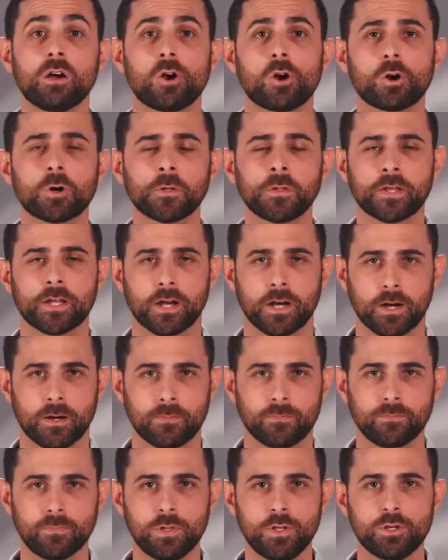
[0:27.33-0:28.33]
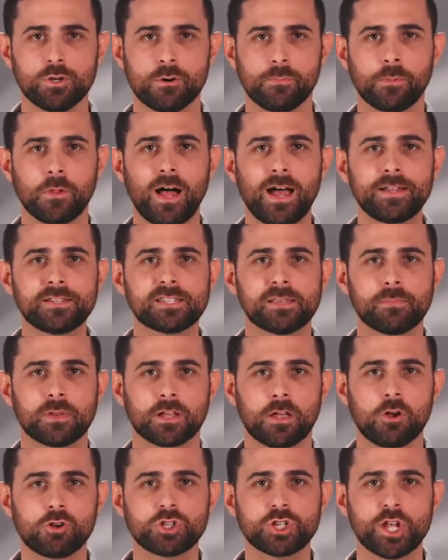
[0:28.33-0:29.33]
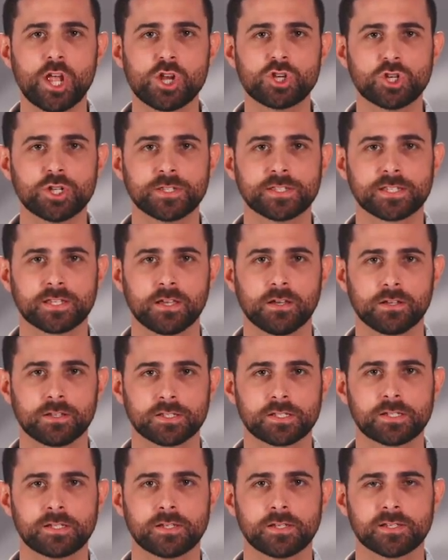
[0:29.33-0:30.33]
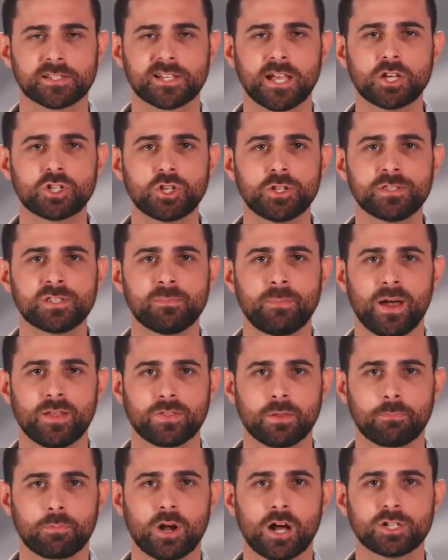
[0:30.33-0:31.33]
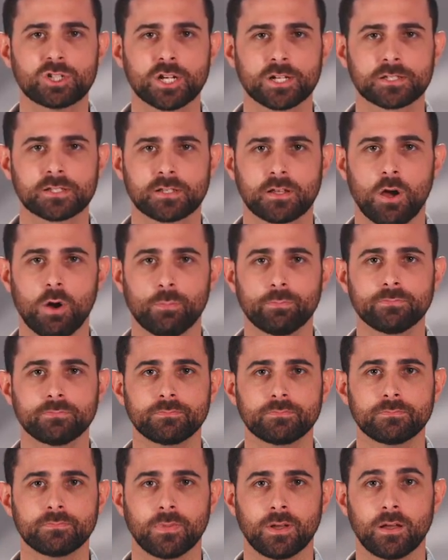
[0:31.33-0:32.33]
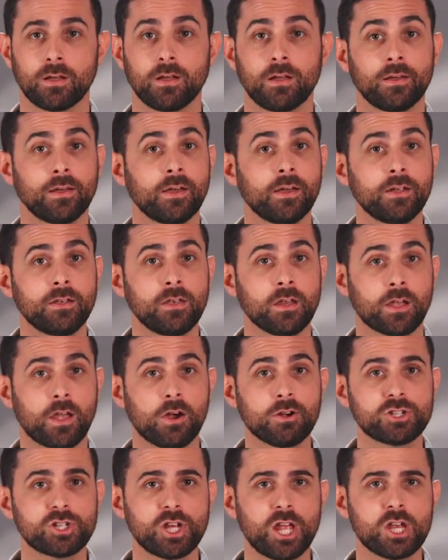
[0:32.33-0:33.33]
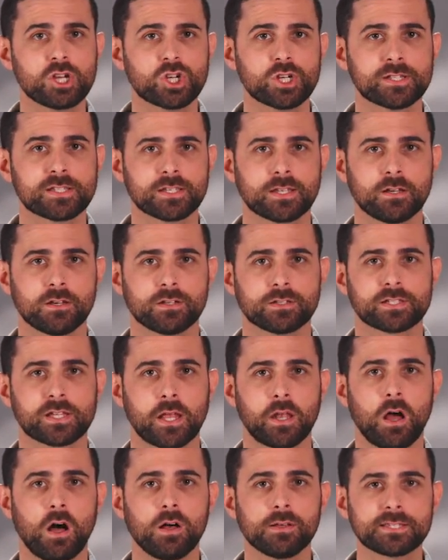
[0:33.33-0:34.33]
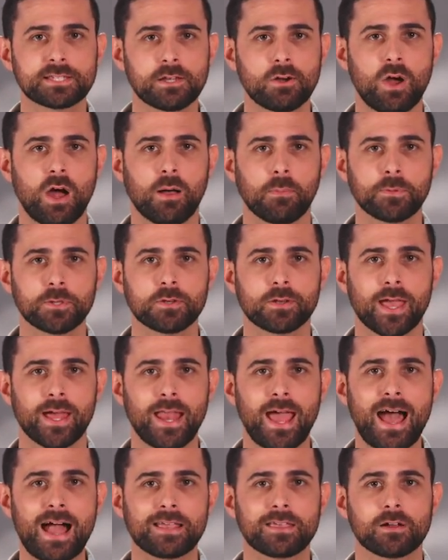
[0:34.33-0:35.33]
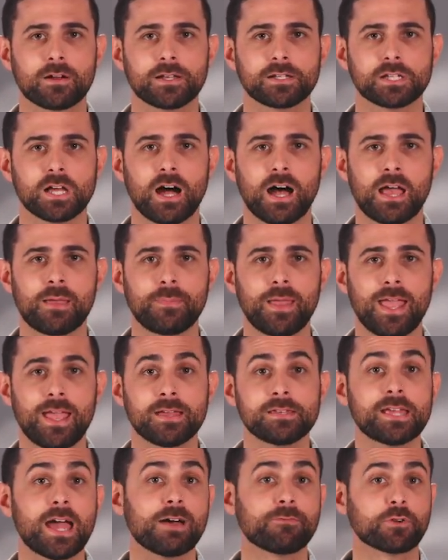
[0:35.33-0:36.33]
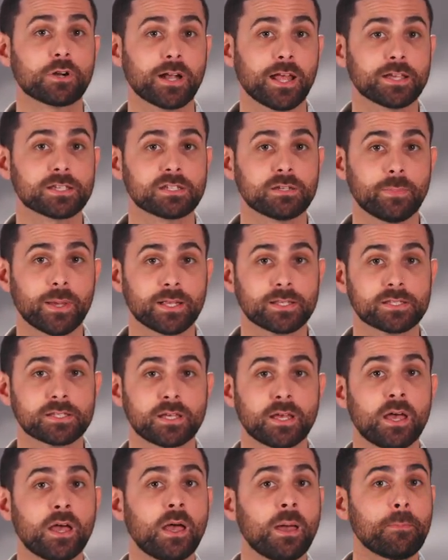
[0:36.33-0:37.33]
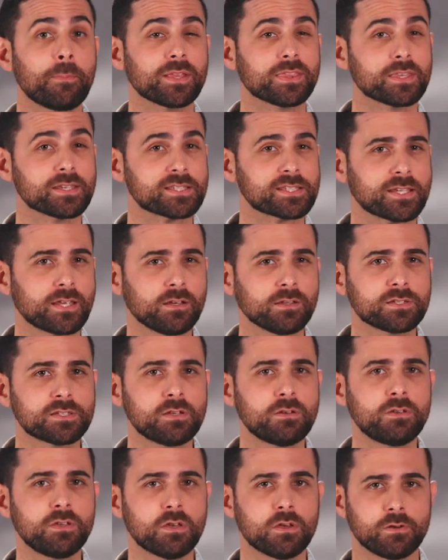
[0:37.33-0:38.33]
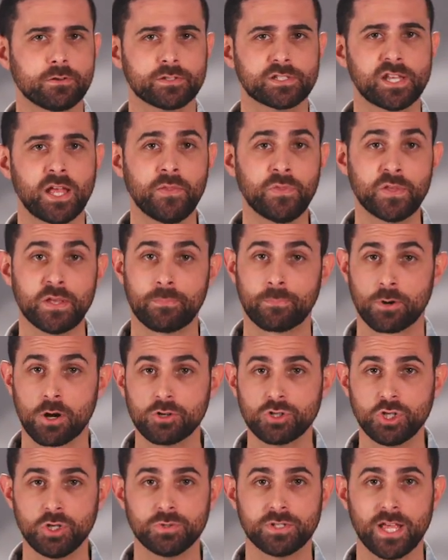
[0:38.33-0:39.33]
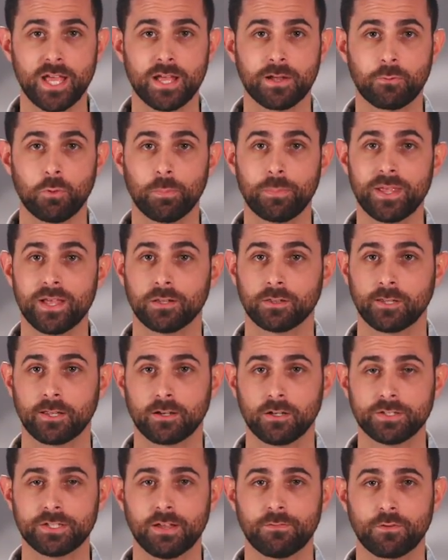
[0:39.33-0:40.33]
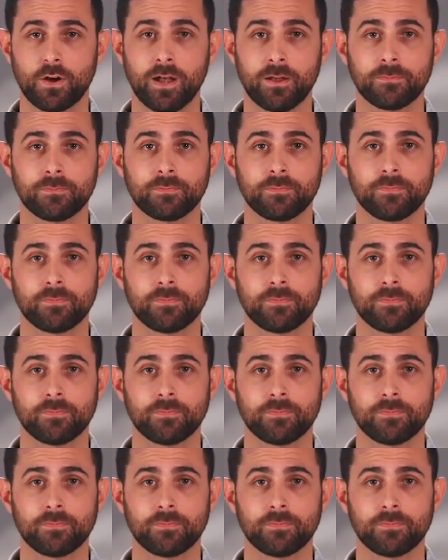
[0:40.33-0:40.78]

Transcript: Earlier, you applied some negotiation skills to discussions about the project's scope. Negotiation skills can also help you get accurate time and effort estimates, but the skills you use and the approach you take will be a little different.